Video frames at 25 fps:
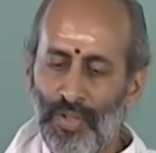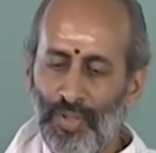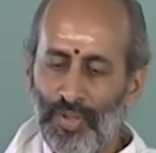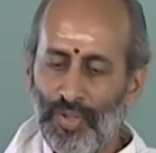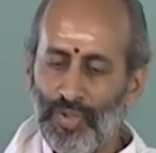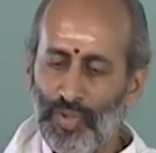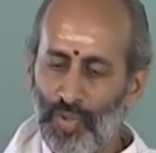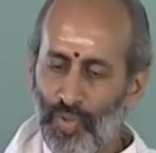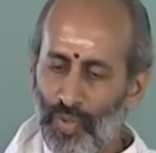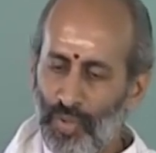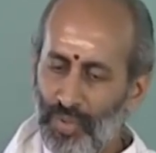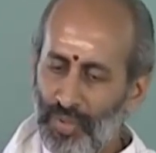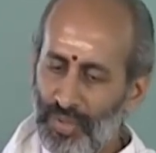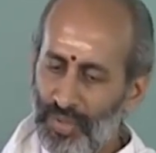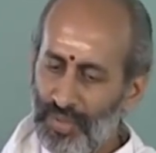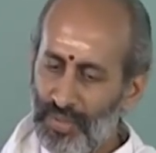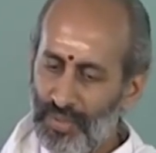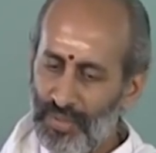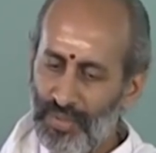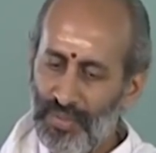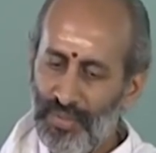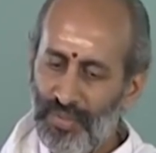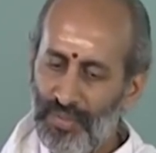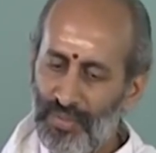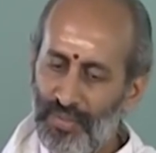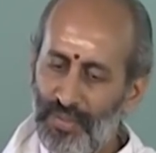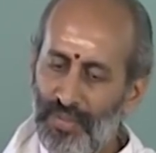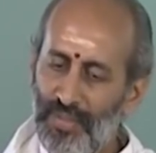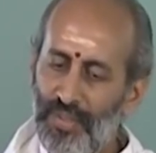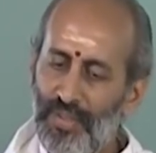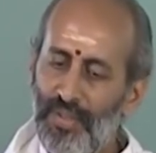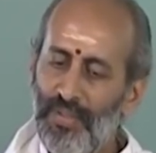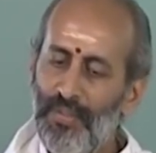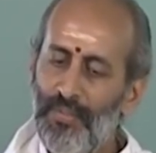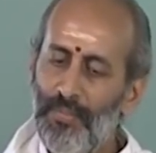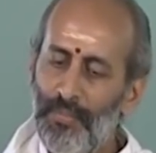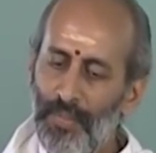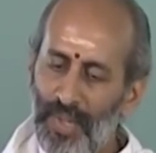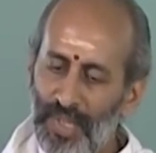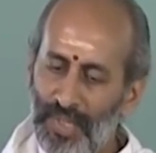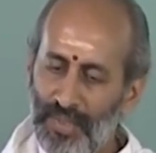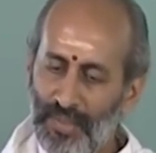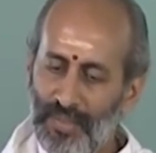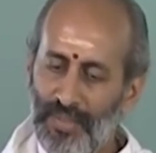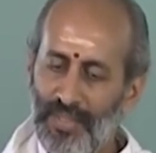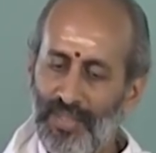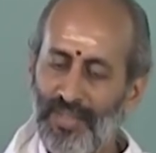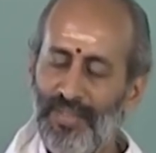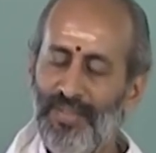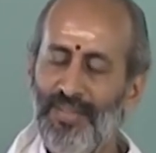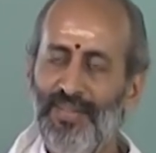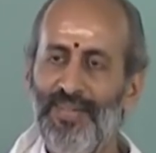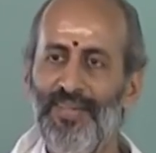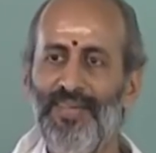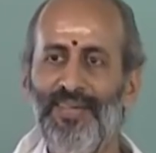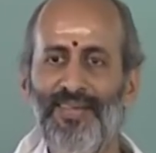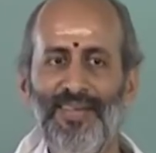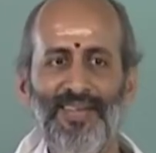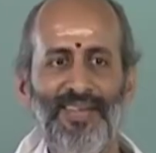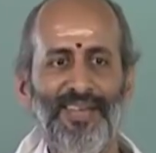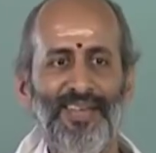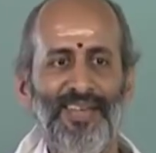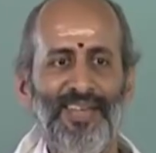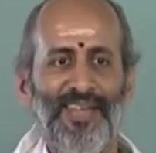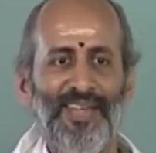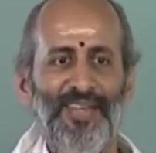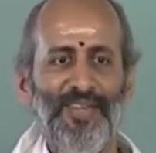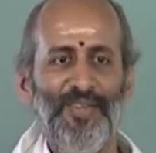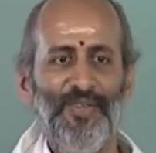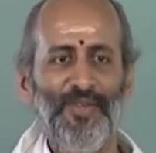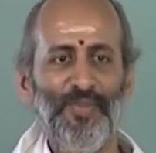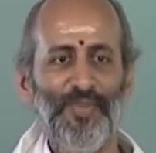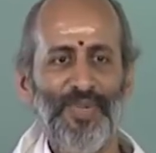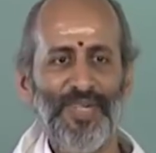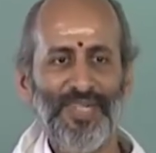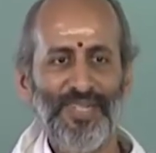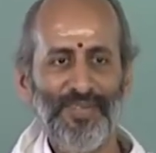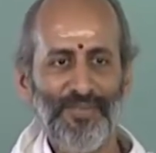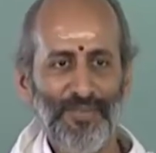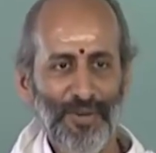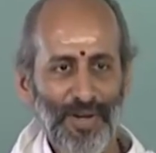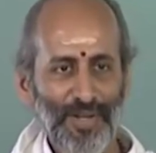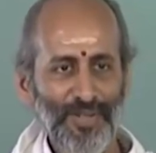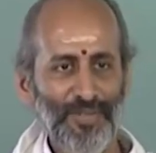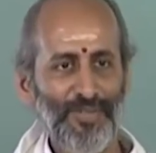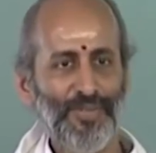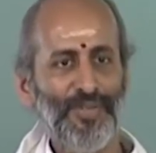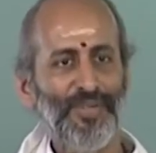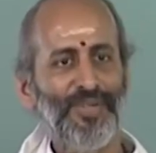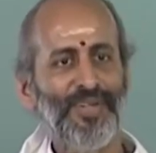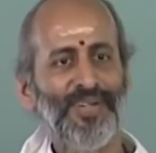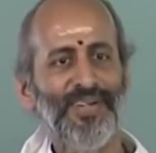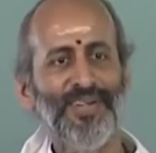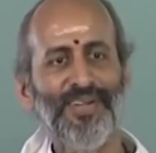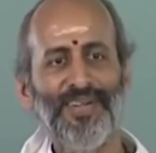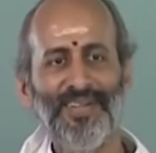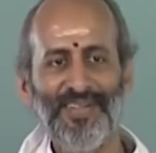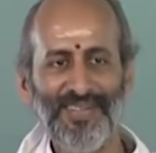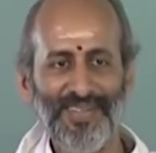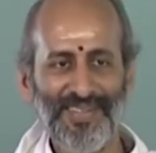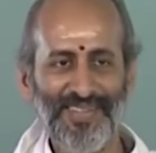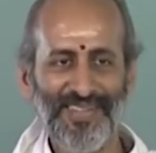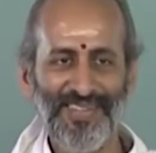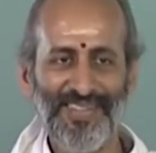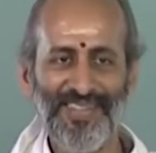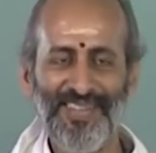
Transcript: So, but you might have also heard